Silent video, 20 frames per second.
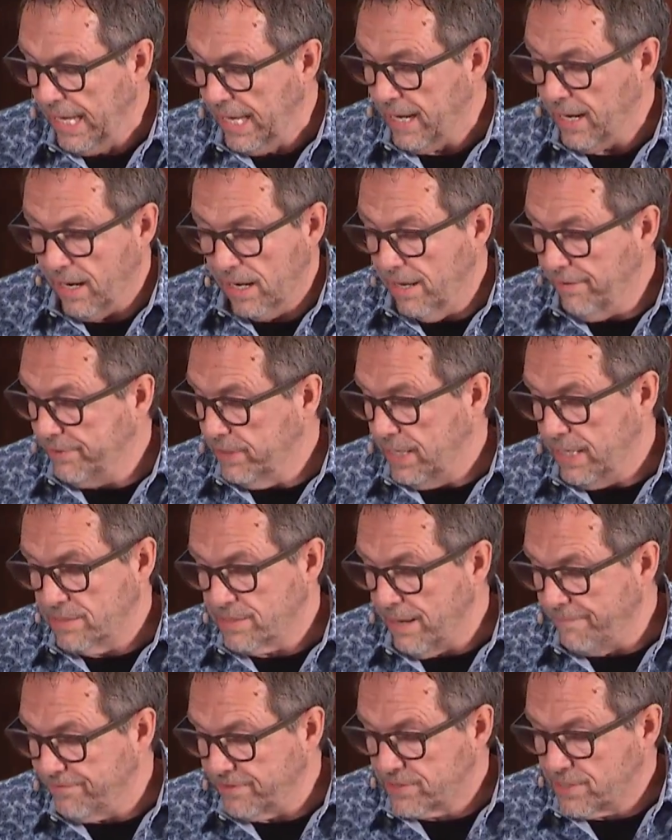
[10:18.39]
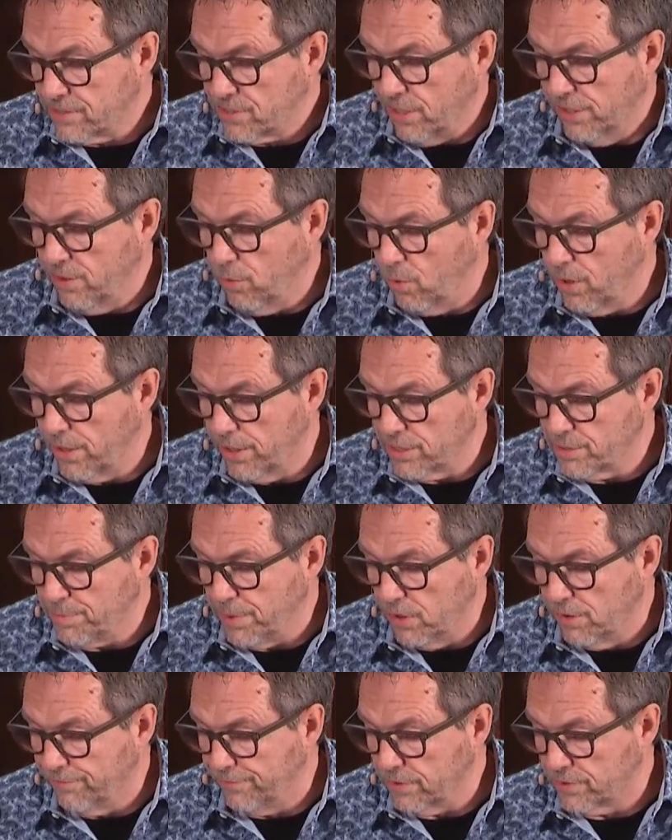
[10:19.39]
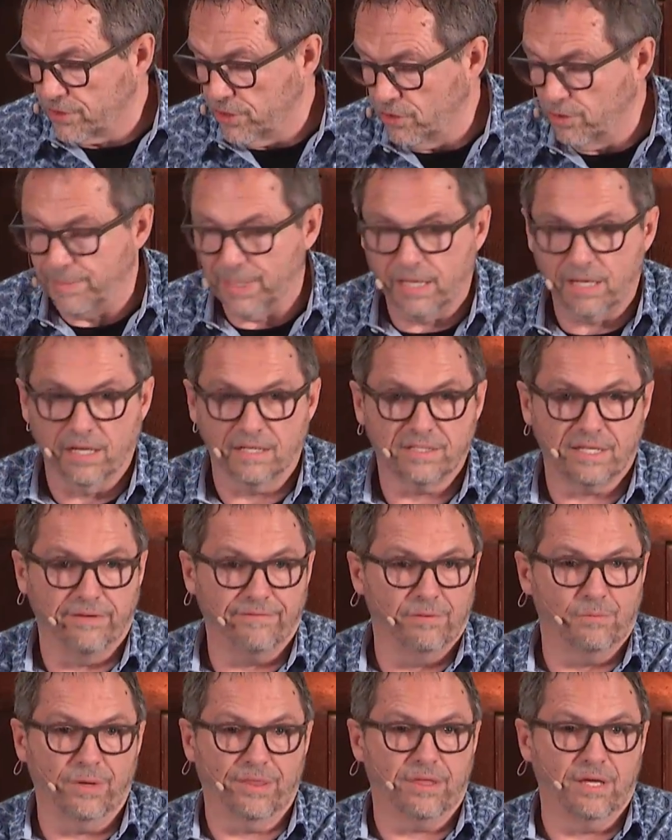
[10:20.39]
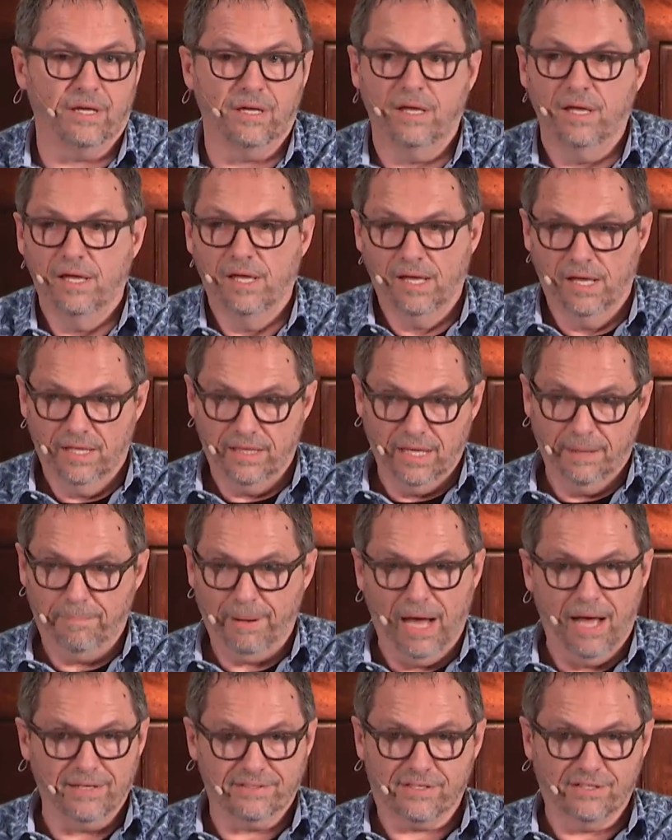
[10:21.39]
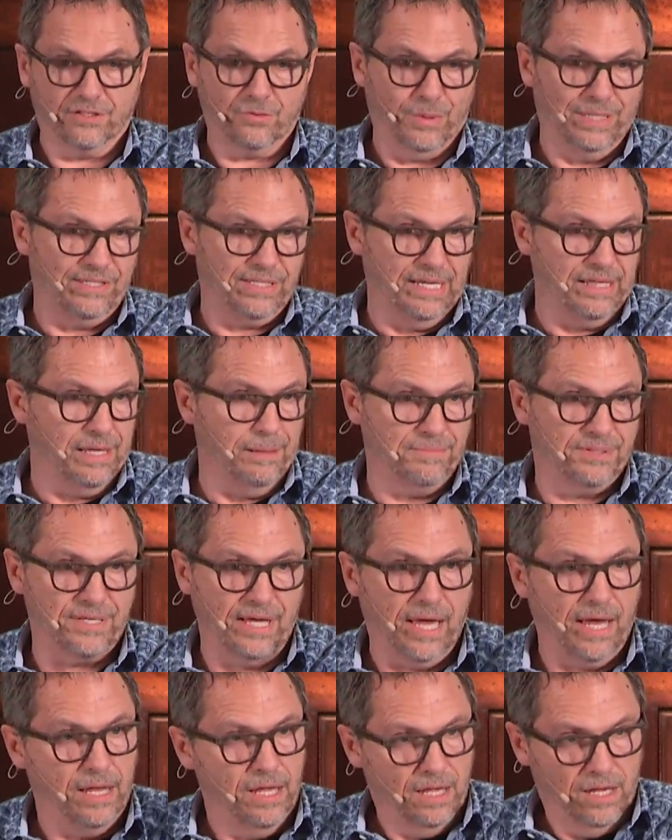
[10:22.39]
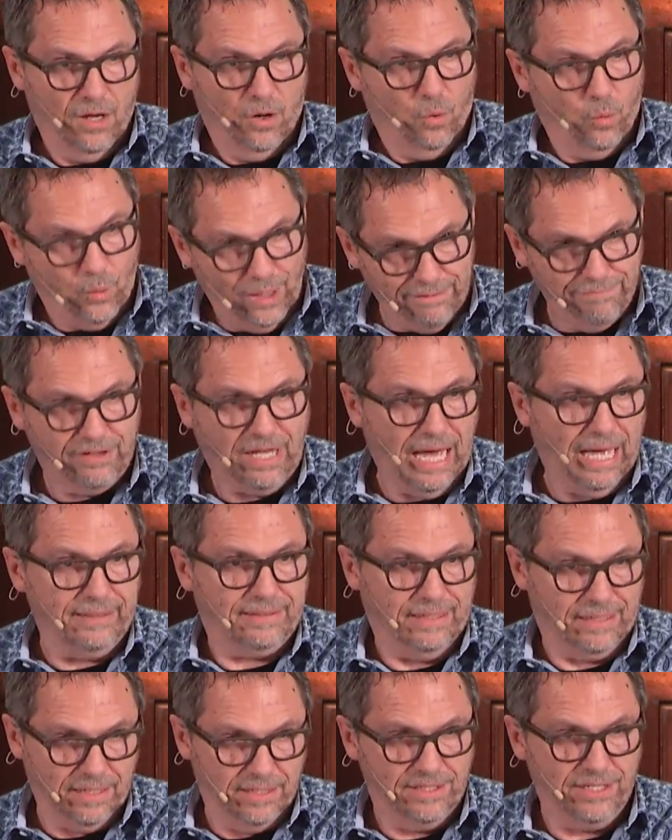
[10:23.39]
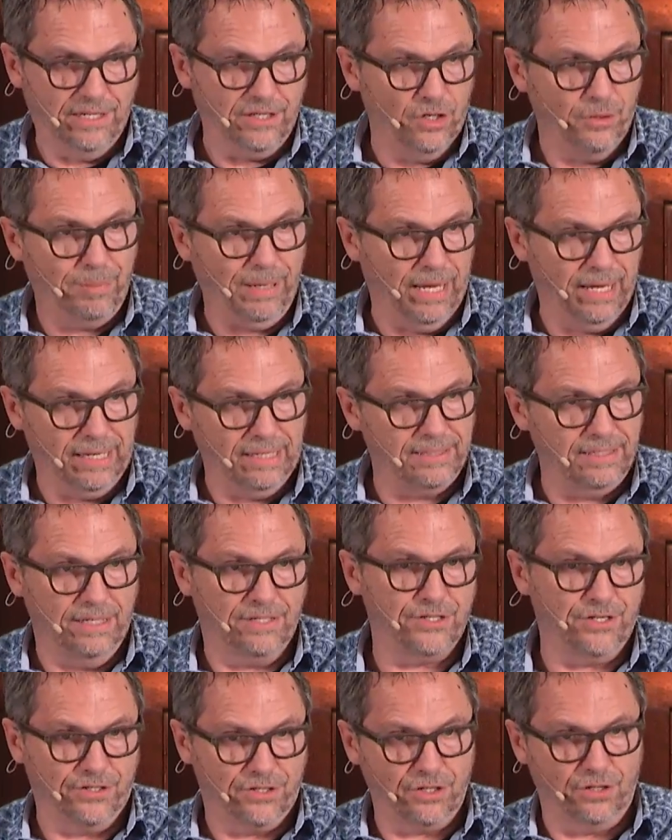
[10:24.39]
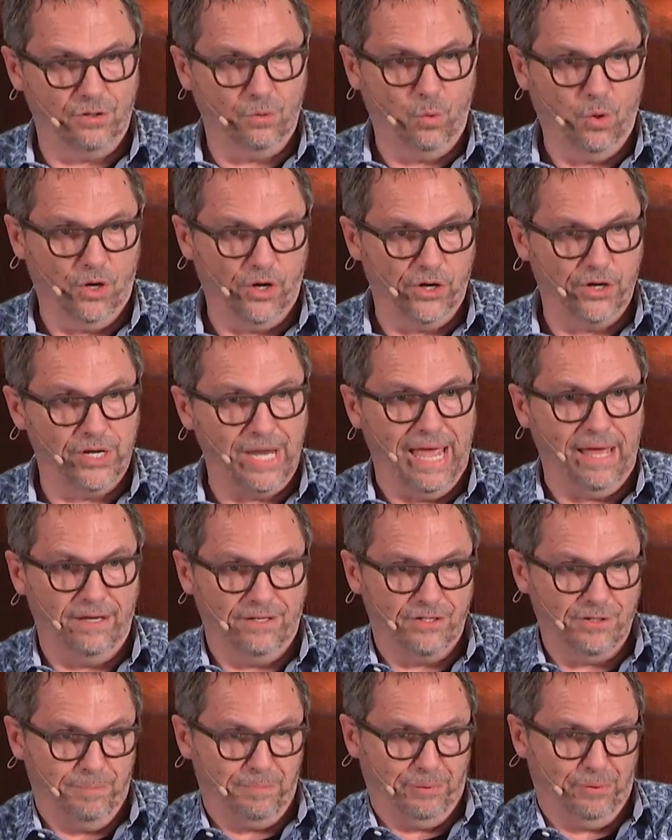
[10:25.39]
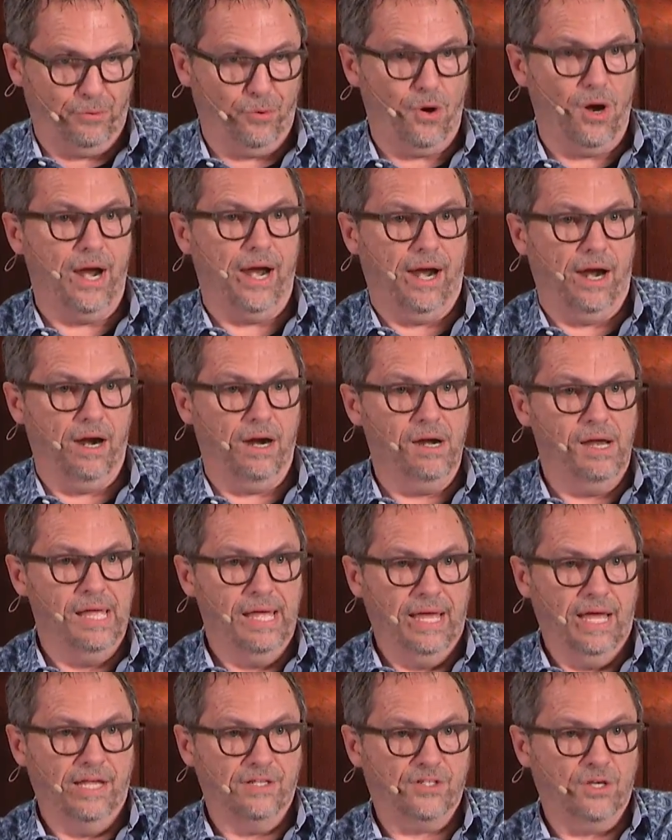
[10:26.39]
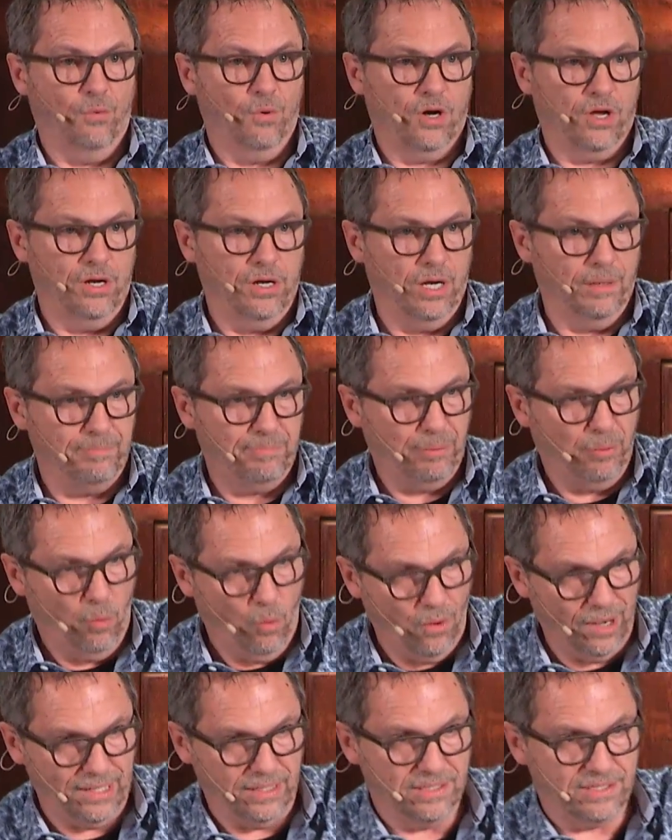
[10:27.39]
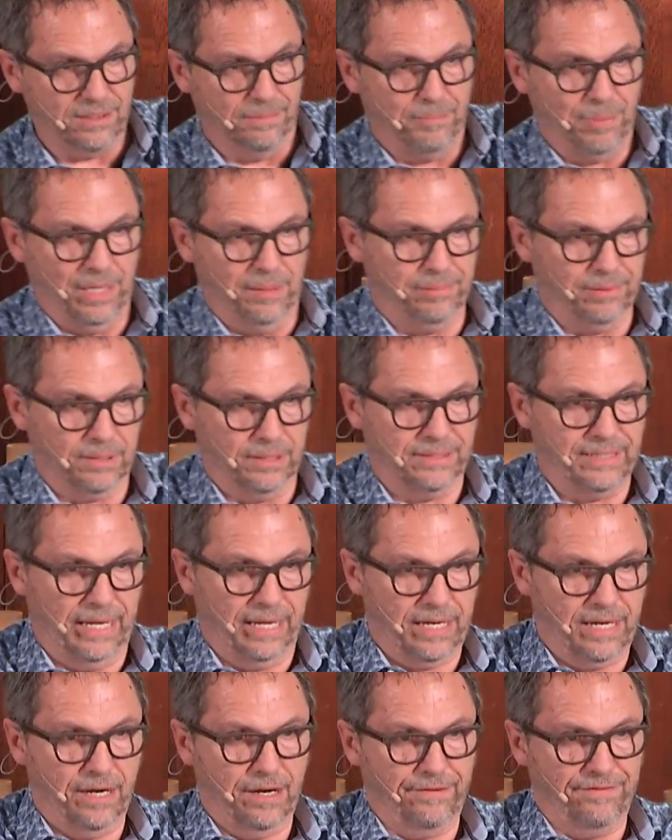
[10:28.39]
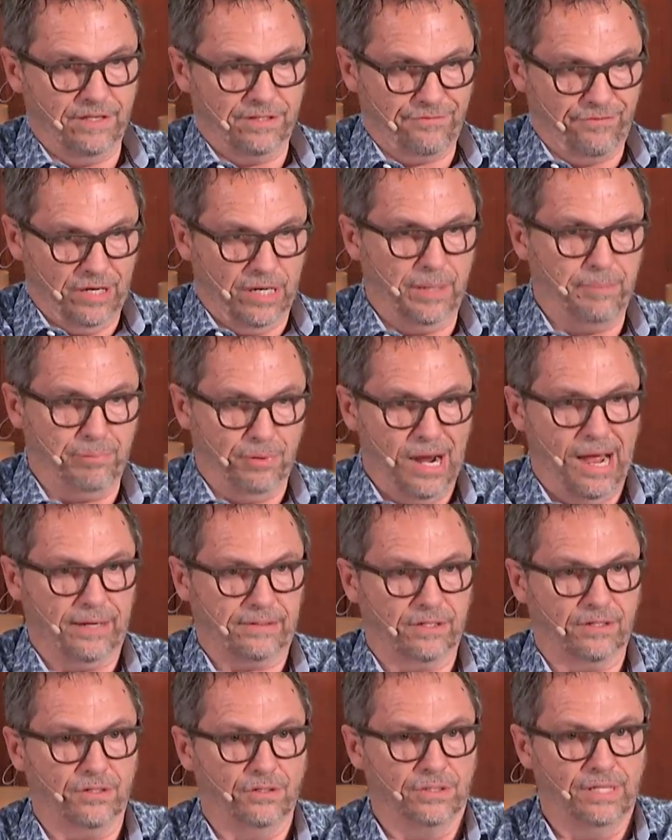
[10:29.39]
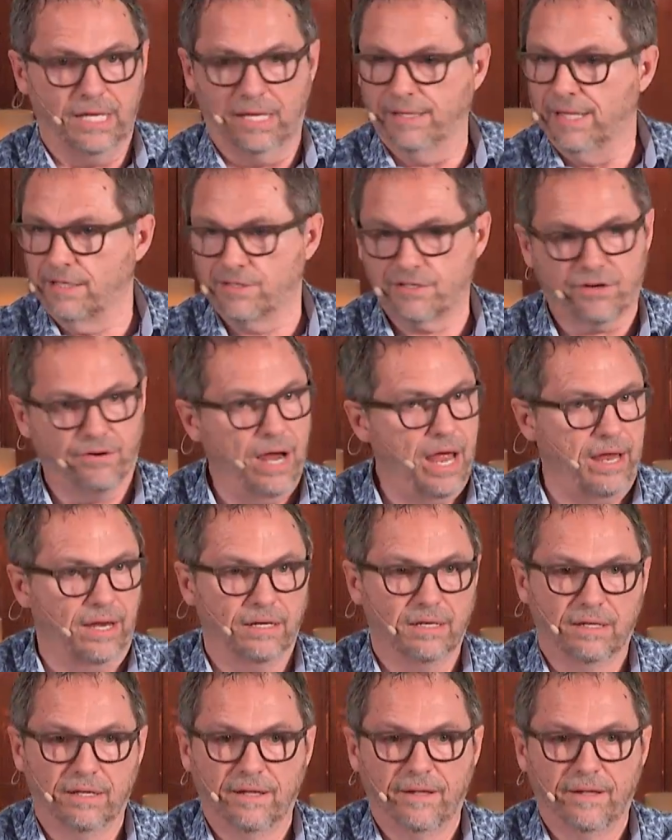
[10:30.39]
And I love it. His emphasis on the word is beautiful too, because even with the apostles, we see them say, we've got to continue paying attention to the word and to prayer. And so we're going to appoint some people to take care of this very practical need. That's great.